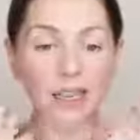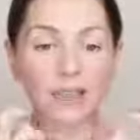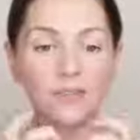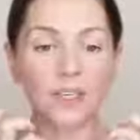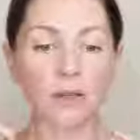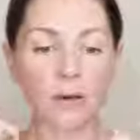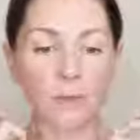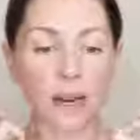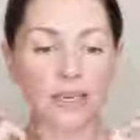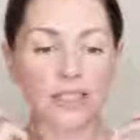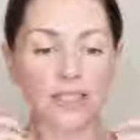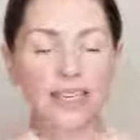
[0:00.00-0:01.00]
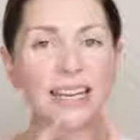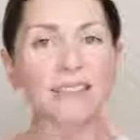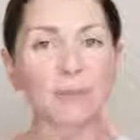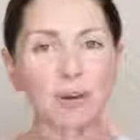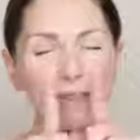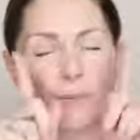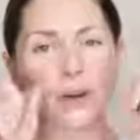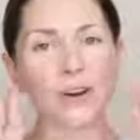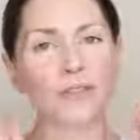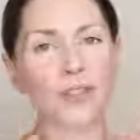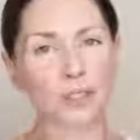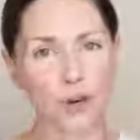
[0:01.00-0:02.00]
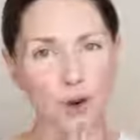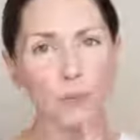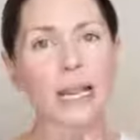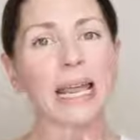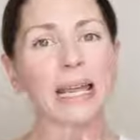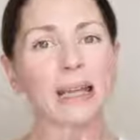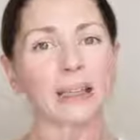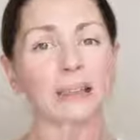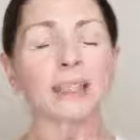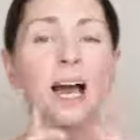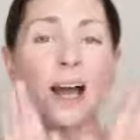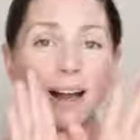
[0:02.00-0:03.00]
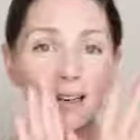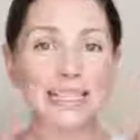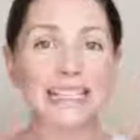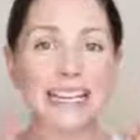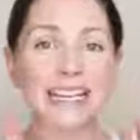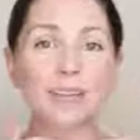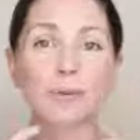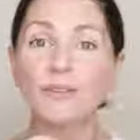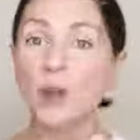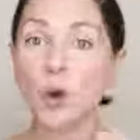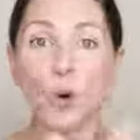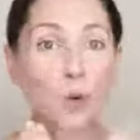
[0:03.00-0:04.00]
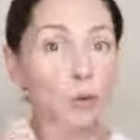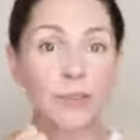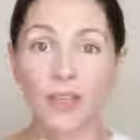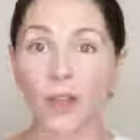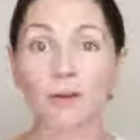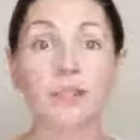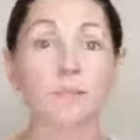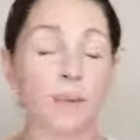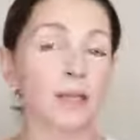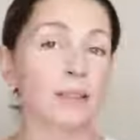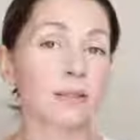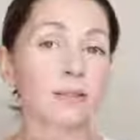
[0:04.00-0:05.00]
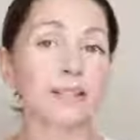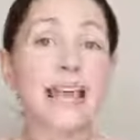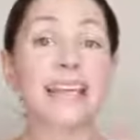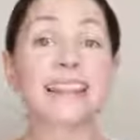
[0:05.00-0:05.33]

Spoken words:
If you imagine, if we remove the top layer, underneath we've got all those muscles.